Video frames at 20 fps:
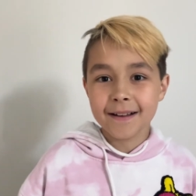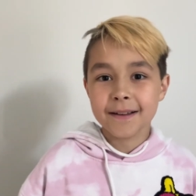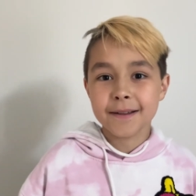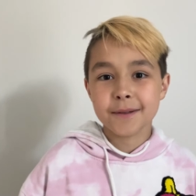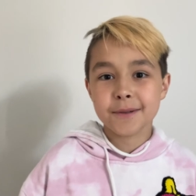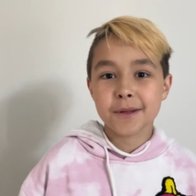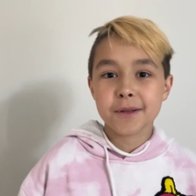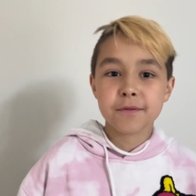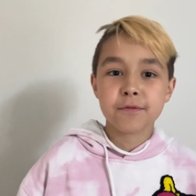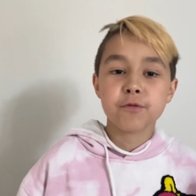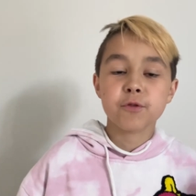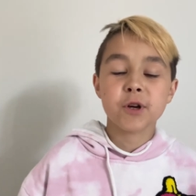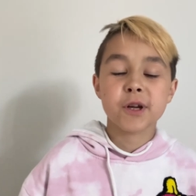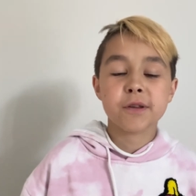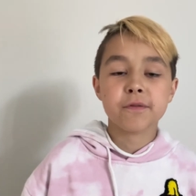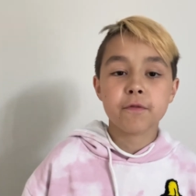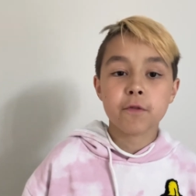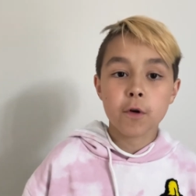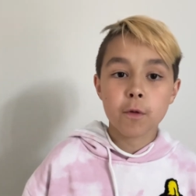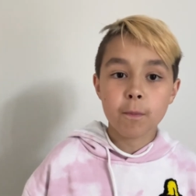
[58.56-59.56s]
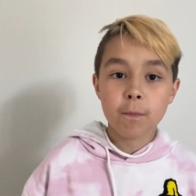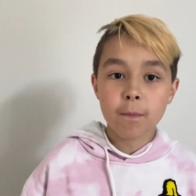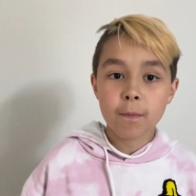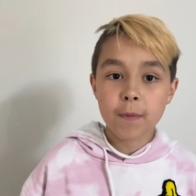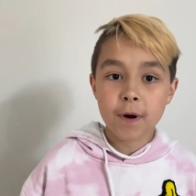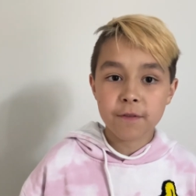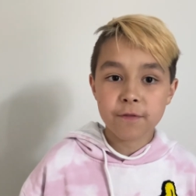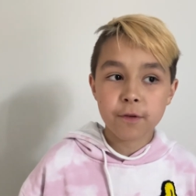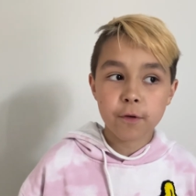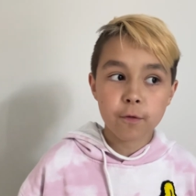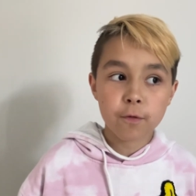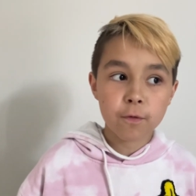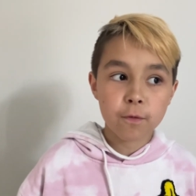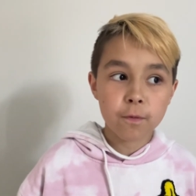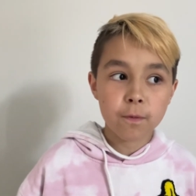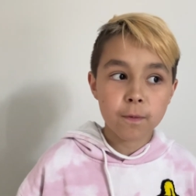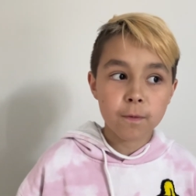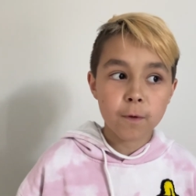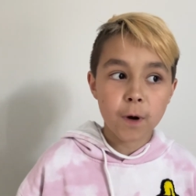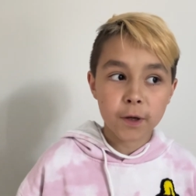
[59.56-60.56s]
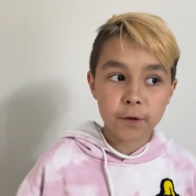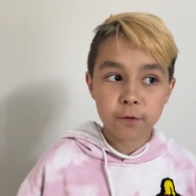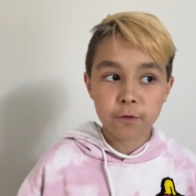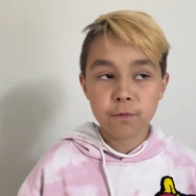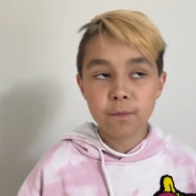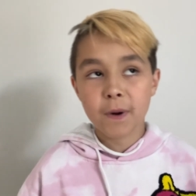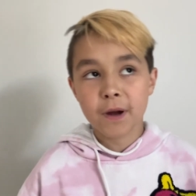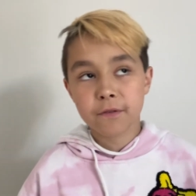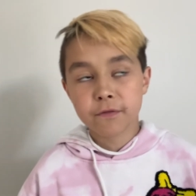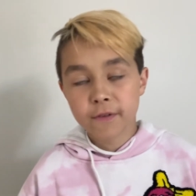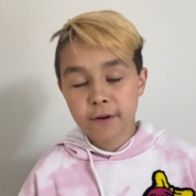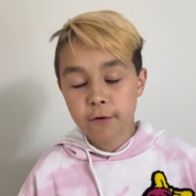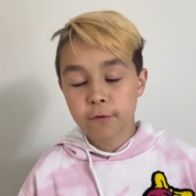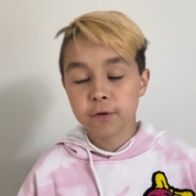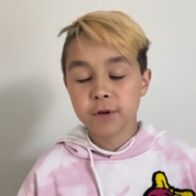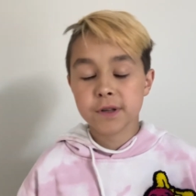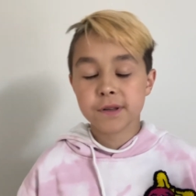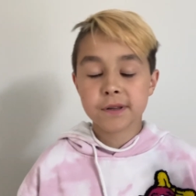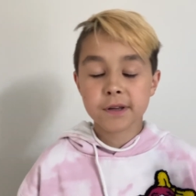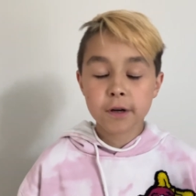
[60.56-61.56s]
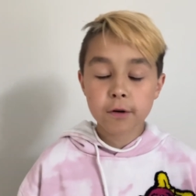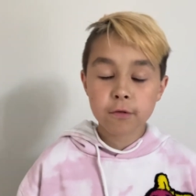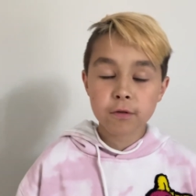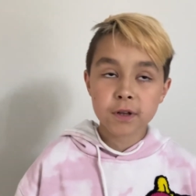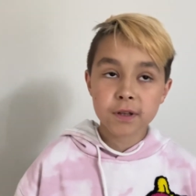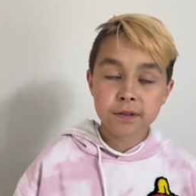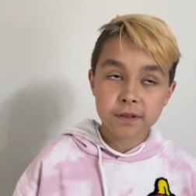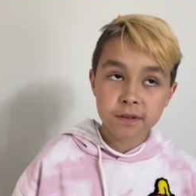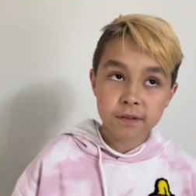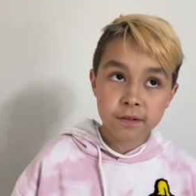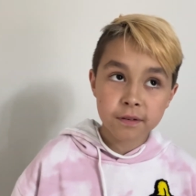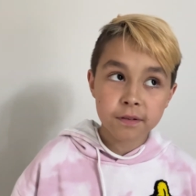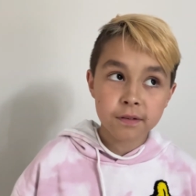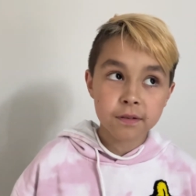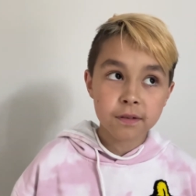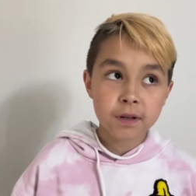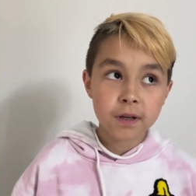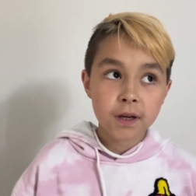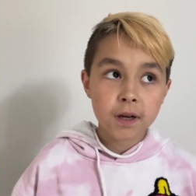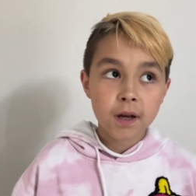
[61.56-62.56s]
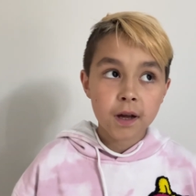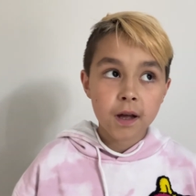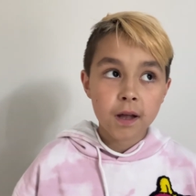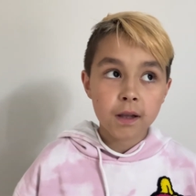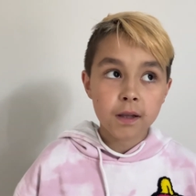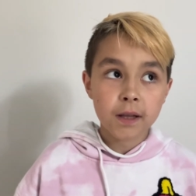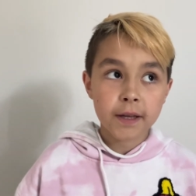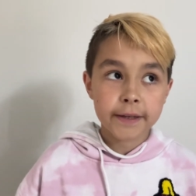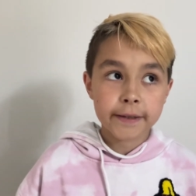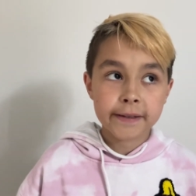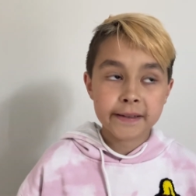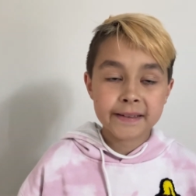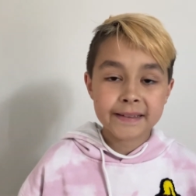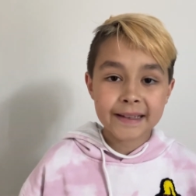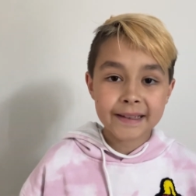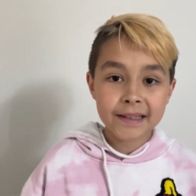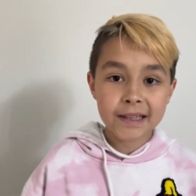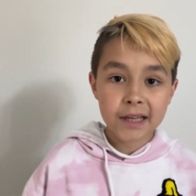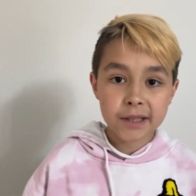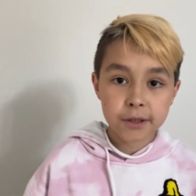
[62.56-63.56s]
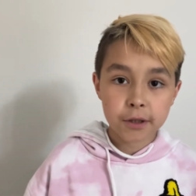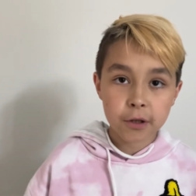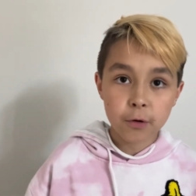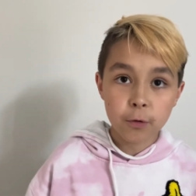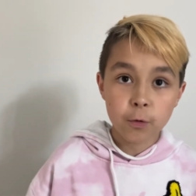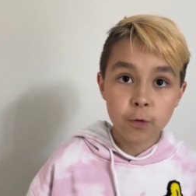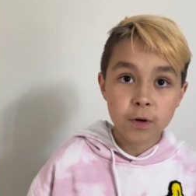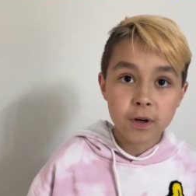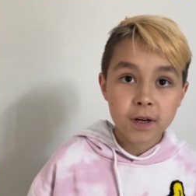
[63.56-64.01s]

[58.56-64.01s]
This phrase from one of my favorite series is like Ted Lasso.